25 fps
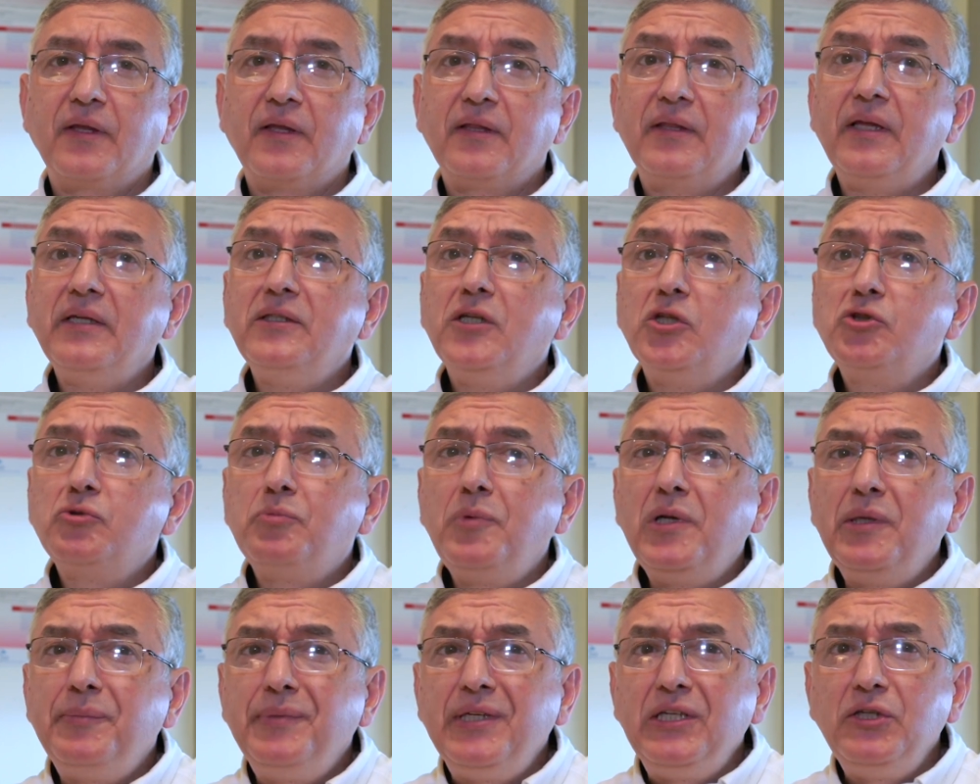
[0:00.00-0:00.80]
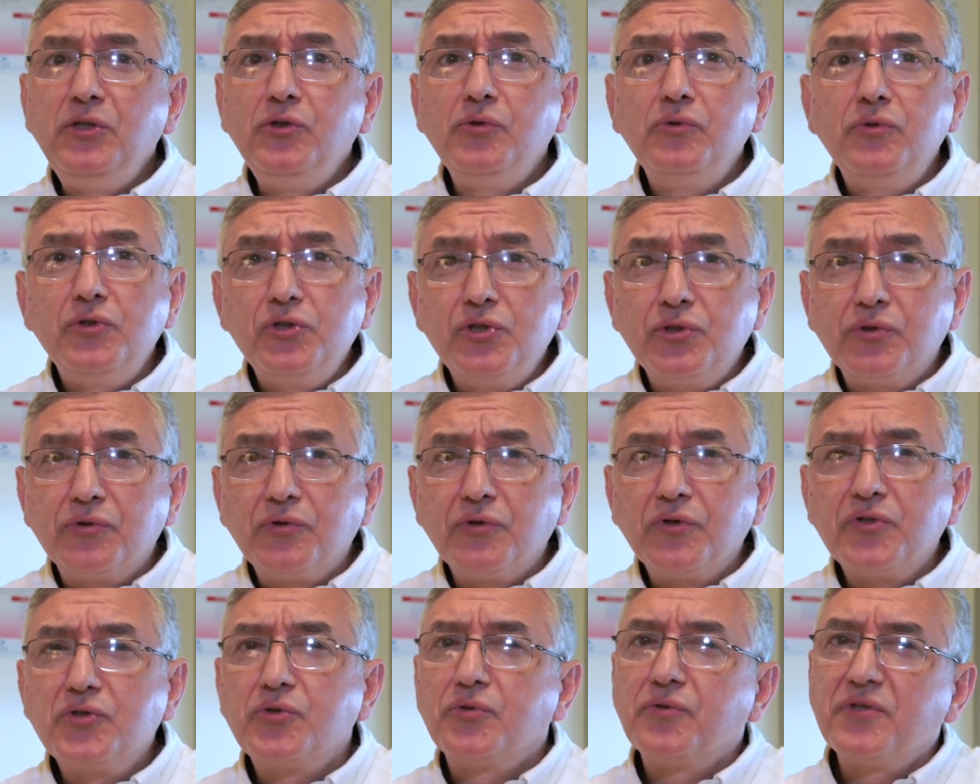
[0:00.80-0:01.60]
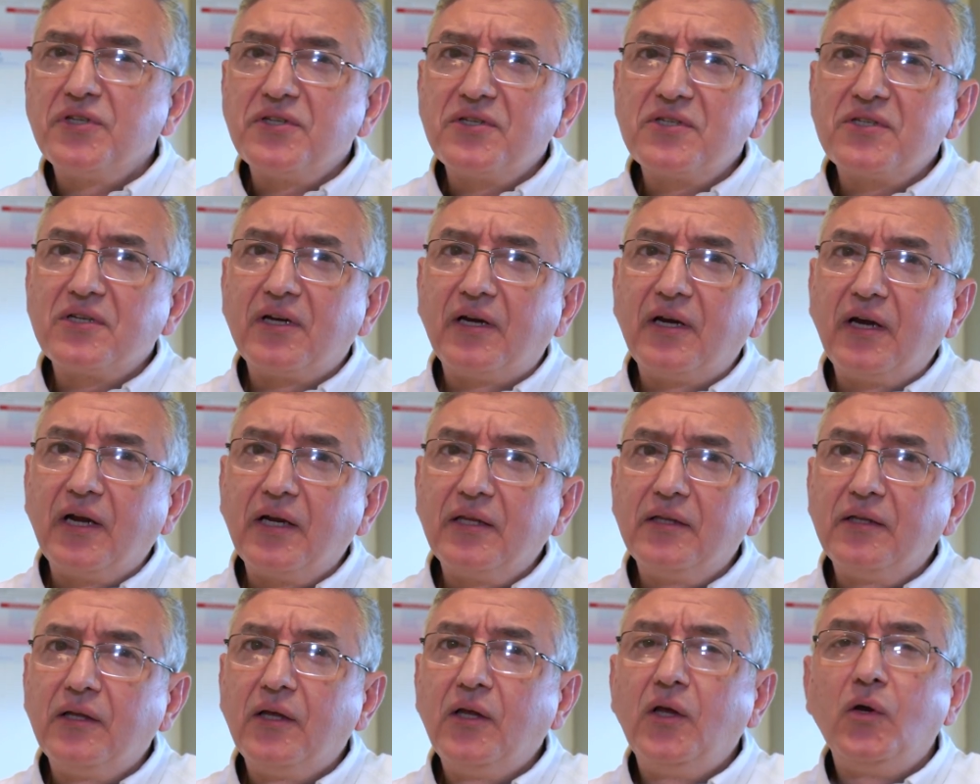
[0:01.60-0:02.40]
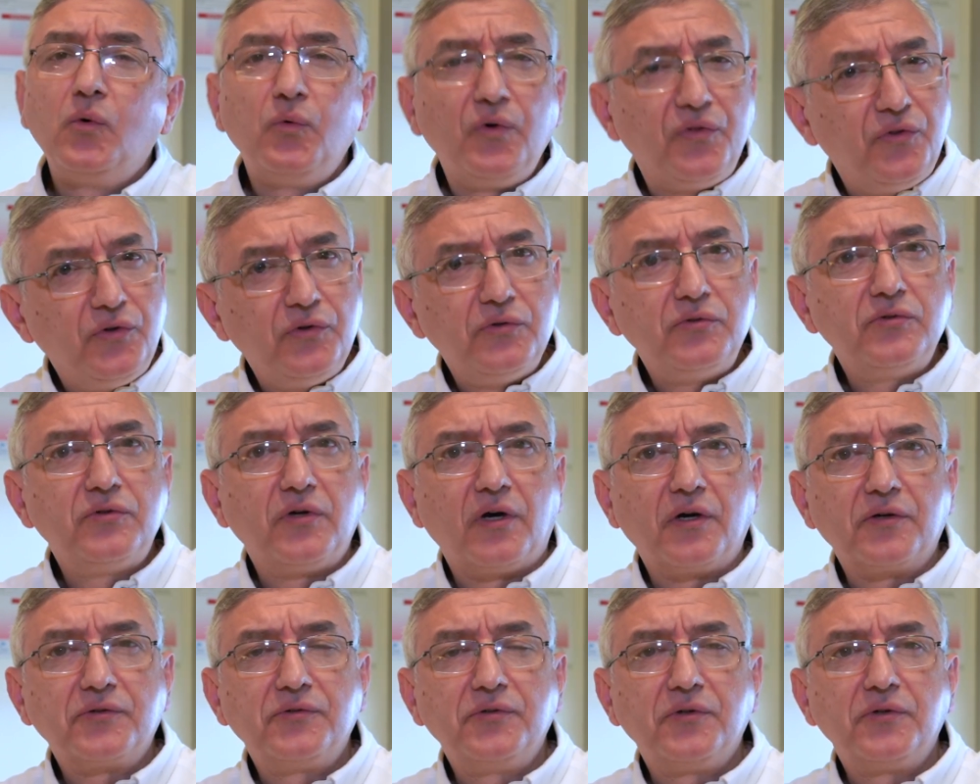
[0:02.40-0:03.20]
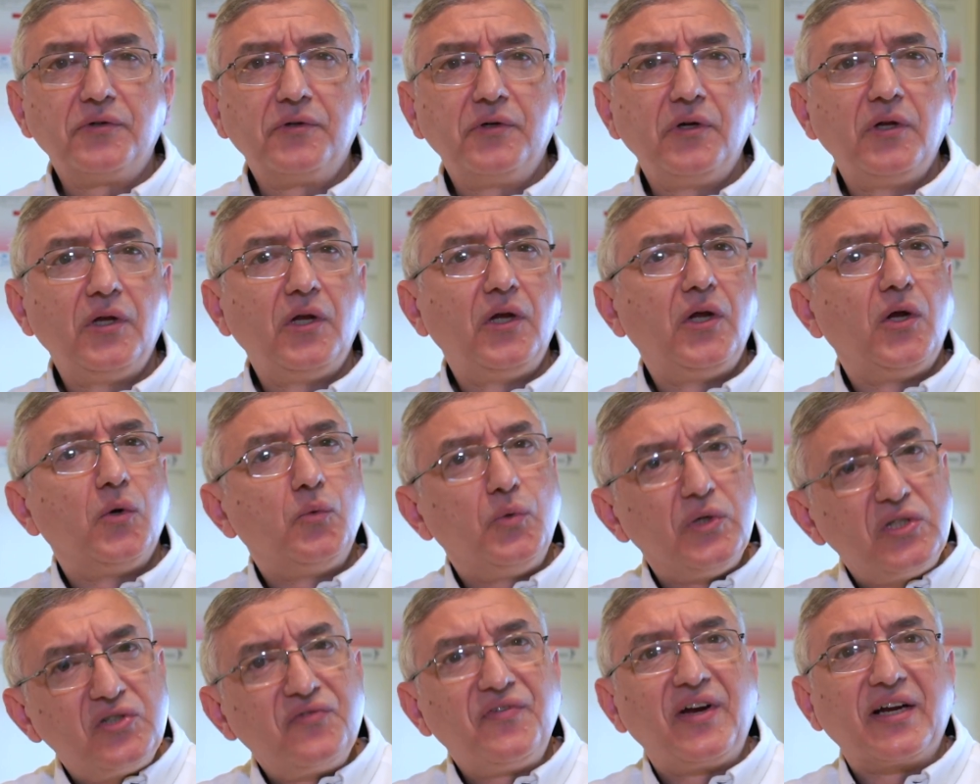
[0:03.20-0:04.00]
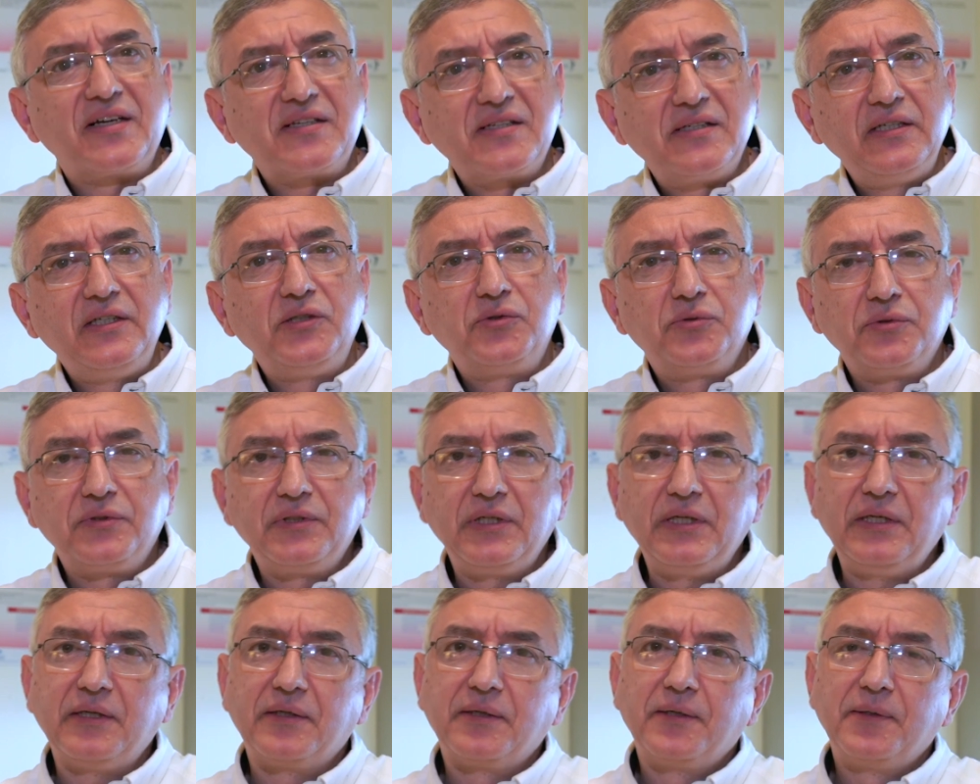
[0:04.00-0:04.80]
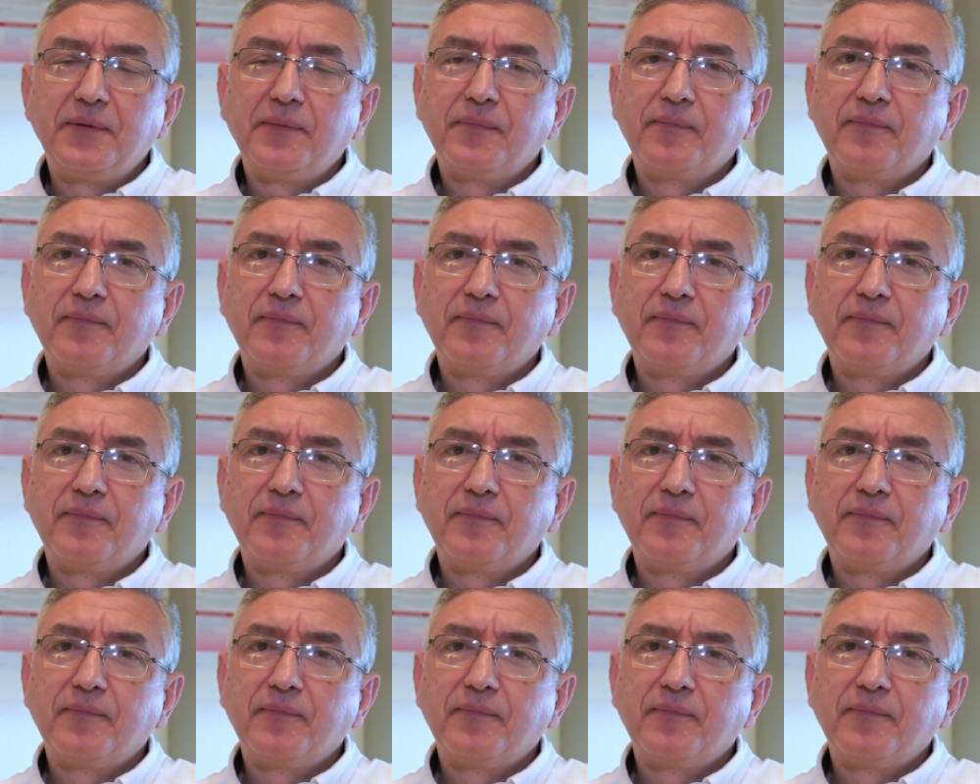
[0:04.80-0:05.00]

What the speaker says: Then it will be your choice to decide with your doctor which vaccine to take,